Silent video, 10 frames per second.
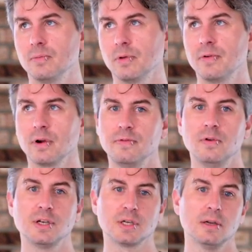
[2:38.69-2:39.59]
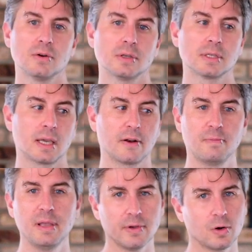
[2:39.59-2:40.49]
with very few engineers, to kind of
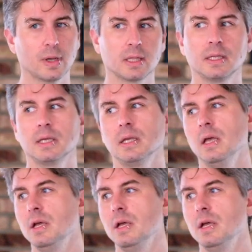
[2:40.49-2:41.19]
pivot quickly,